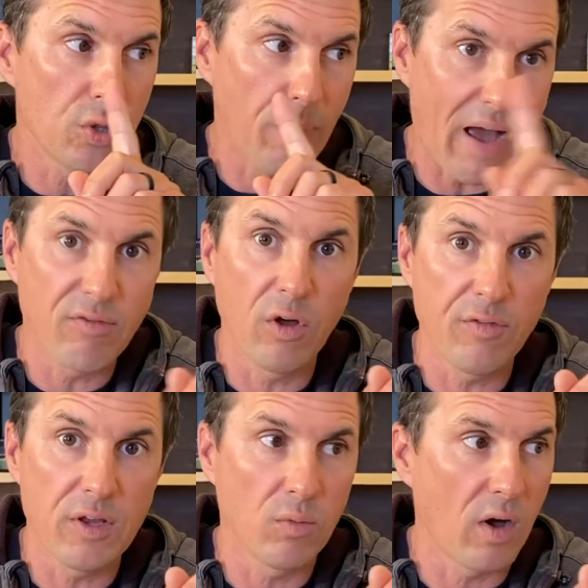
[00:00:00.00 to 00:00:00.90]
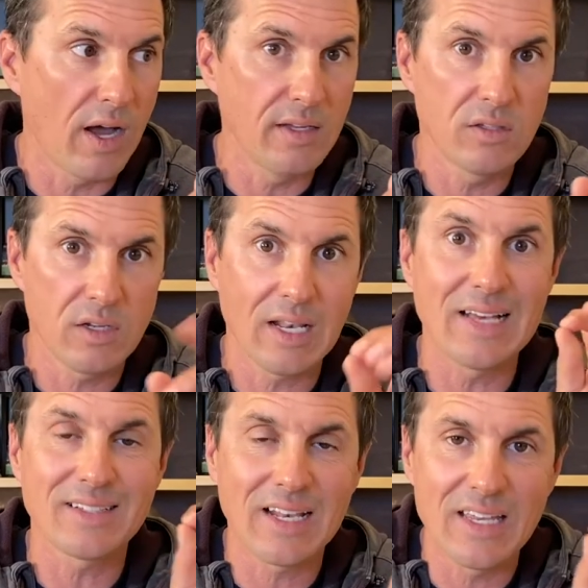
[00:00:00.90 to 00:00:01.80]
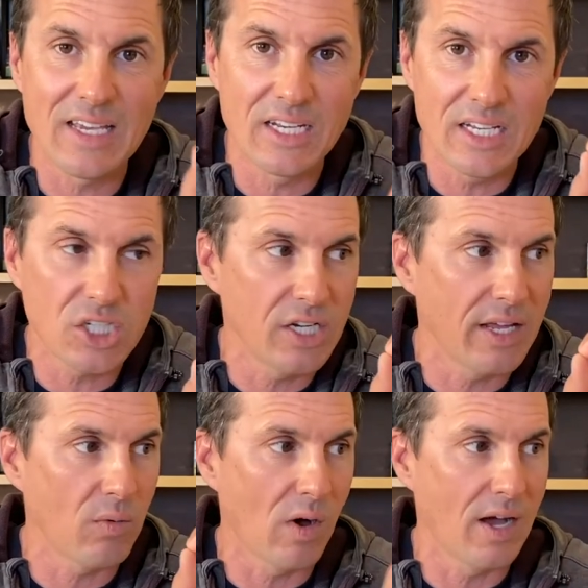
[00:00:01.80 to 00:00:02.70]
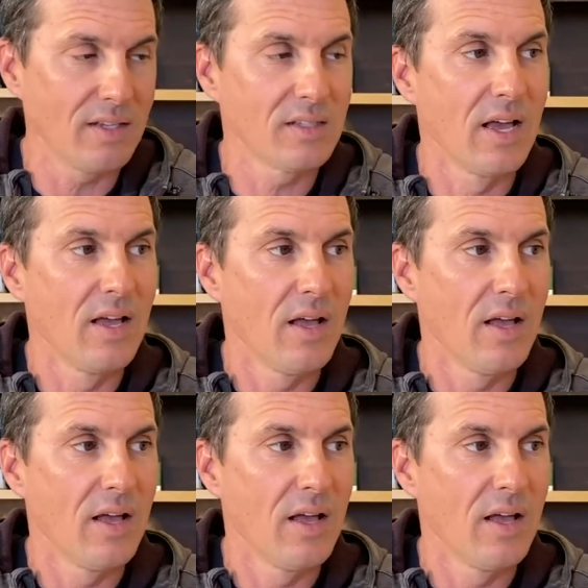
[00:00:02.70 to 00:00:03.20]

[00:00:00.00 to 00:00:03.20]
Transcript: Pavlovian wise, classically conditioning wise,